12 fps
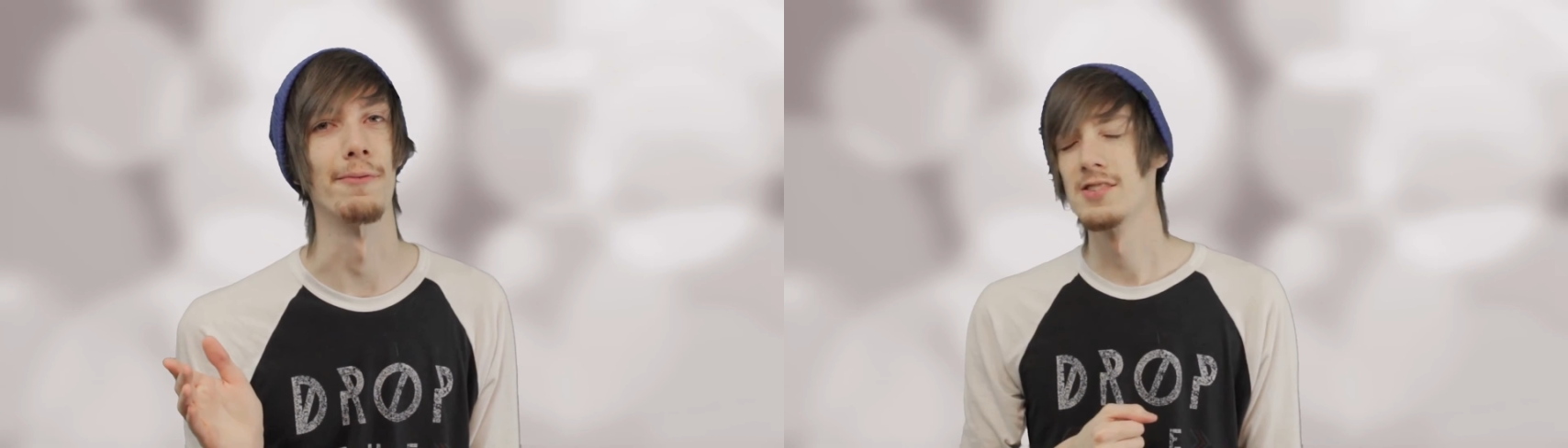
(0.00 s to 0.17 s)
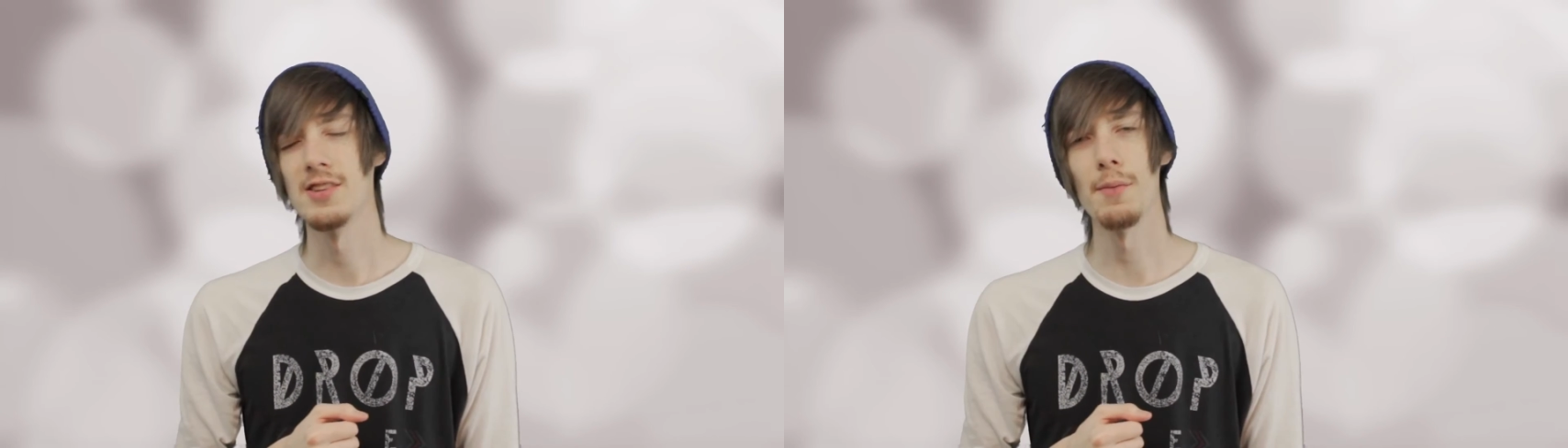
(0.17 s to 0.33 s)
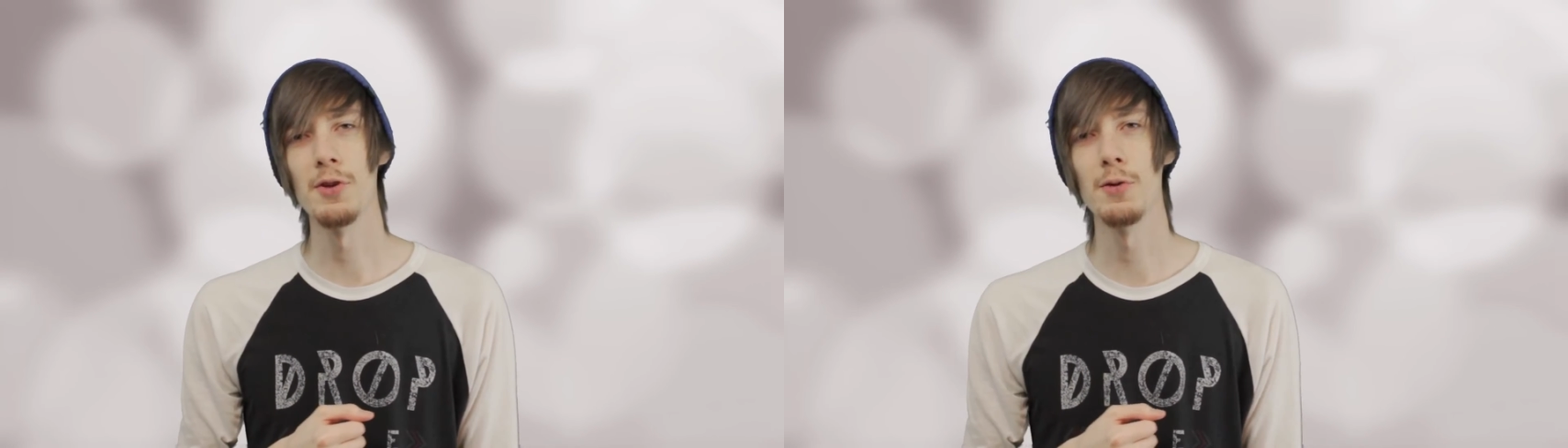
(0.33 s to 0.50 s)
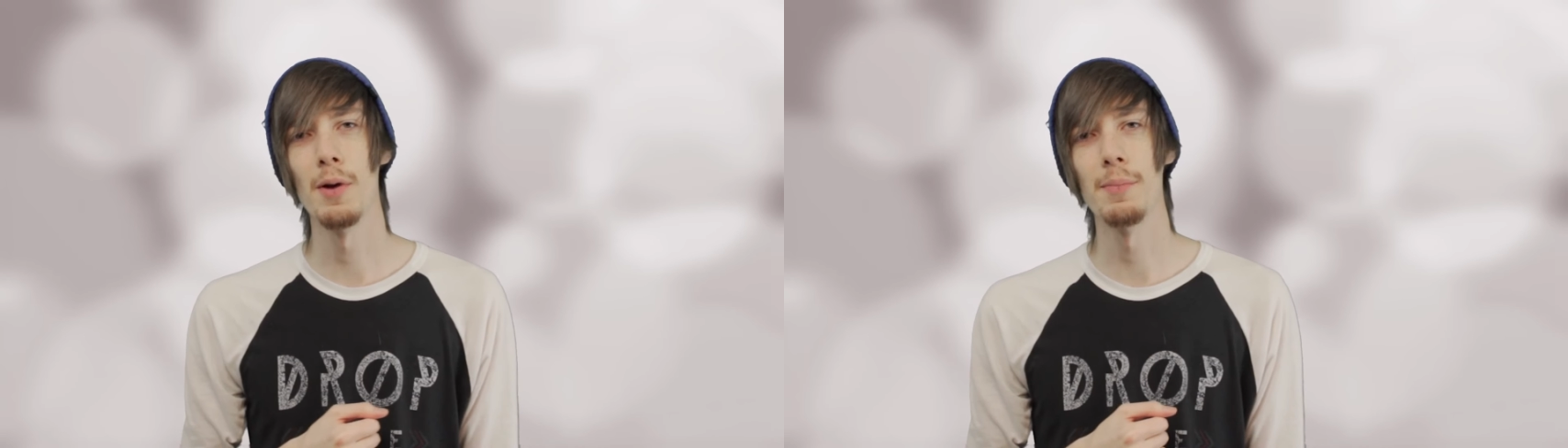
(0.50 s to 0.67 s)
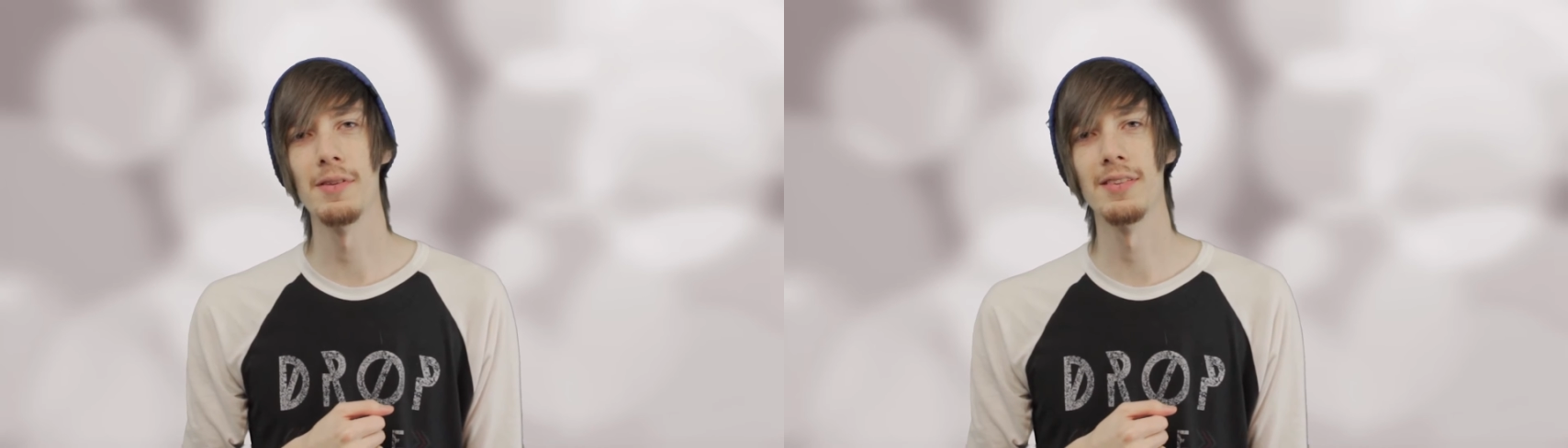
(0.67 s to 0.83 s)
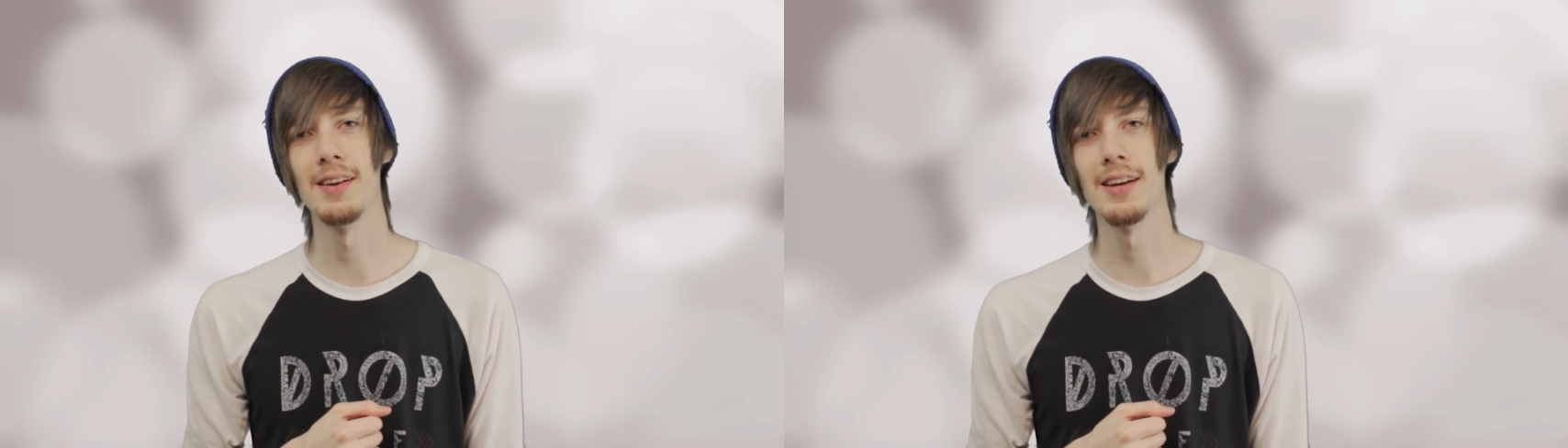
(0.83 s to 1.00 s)
Some of you might
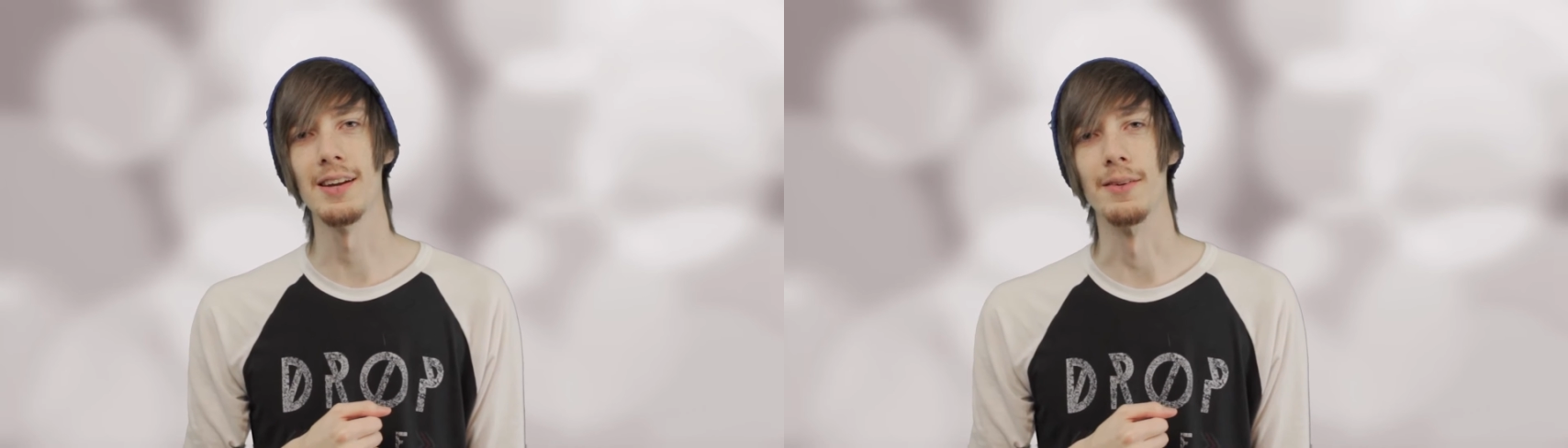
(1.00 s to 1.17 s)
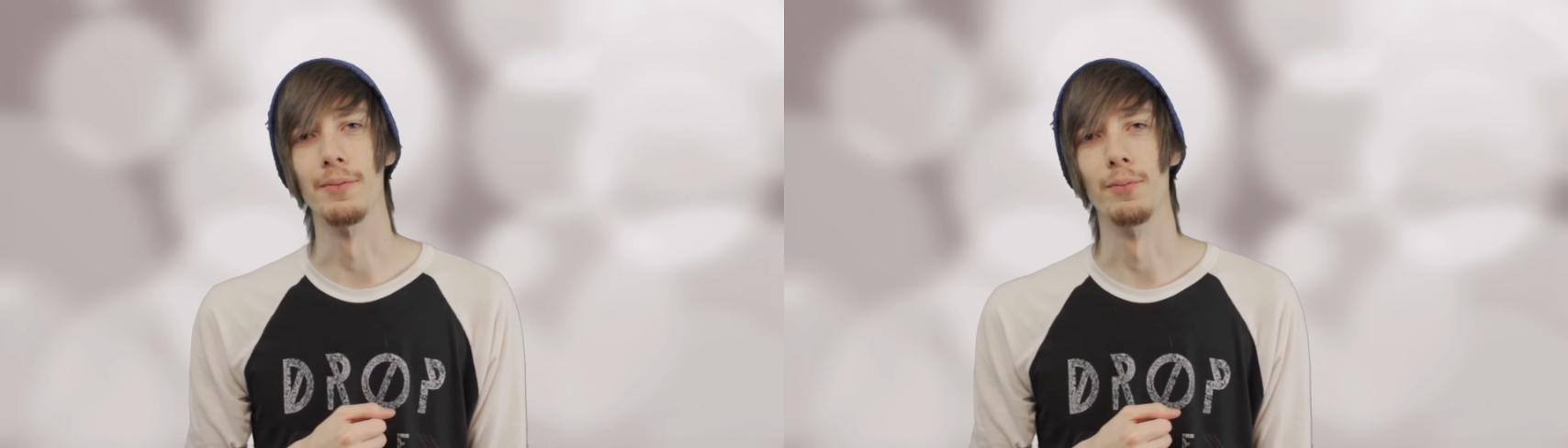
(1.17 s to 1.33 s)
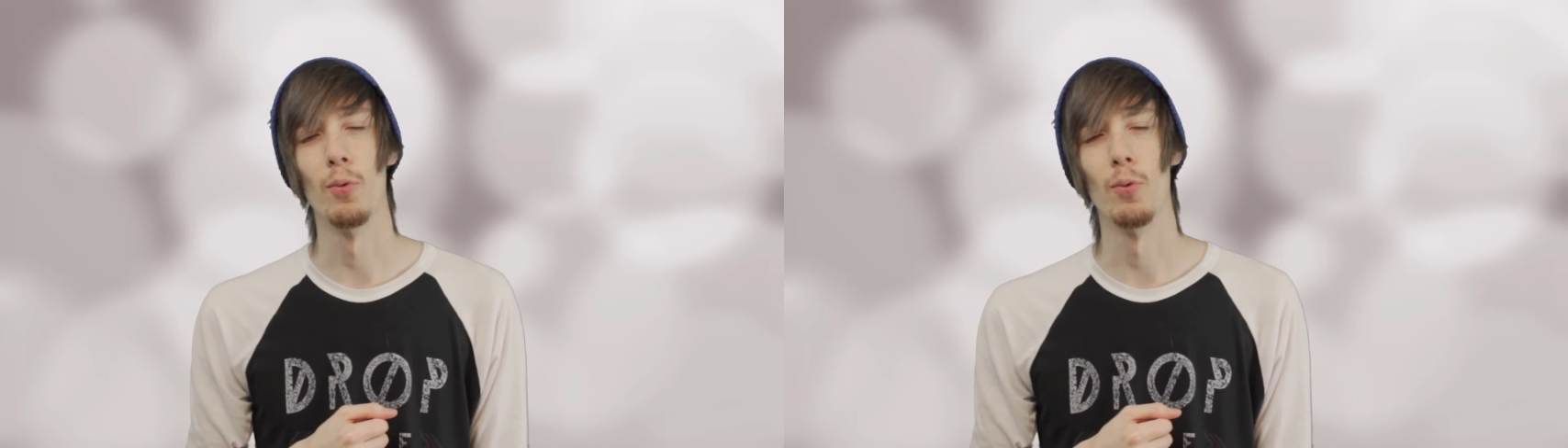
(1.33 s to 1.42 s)
be thinking,